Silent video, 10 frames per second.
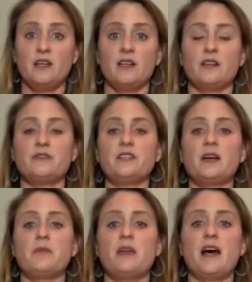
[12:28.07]
Lifting up
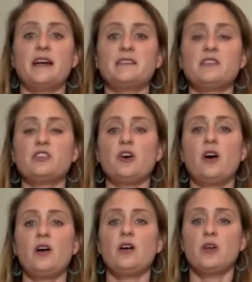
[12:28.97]
nice and
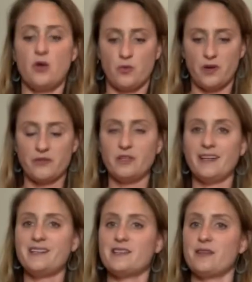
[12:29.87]
tall. Whatever leg
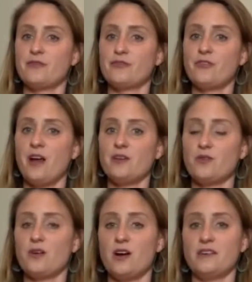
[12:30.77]
is in front
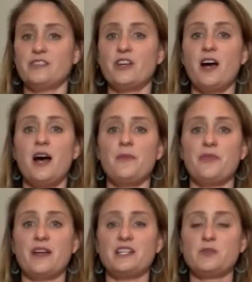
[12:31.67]
or on top,
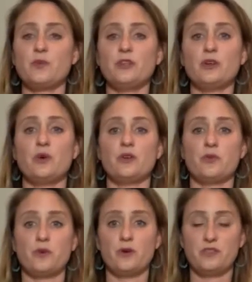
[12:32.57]
that's where you're going to
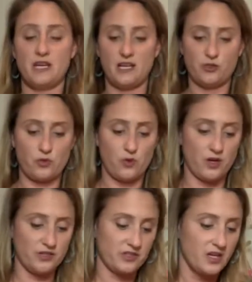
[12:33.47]
rotate
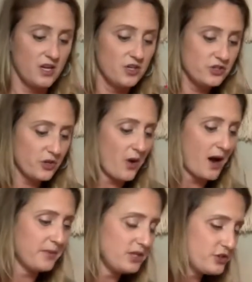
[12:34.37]
towards. So
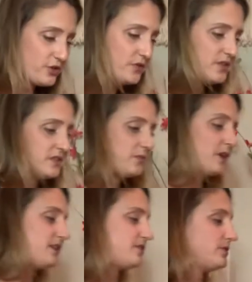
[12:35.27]
I'm gonna turn this
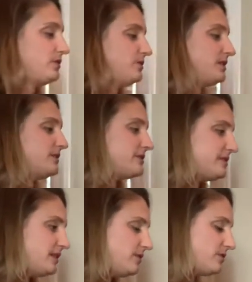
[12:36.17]
way so you can
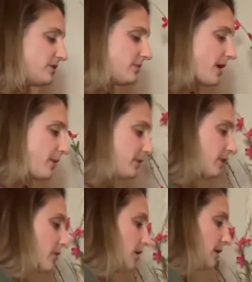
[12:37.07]
see. You stay right where
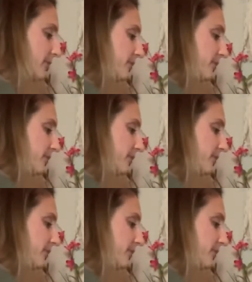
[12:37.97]
you are.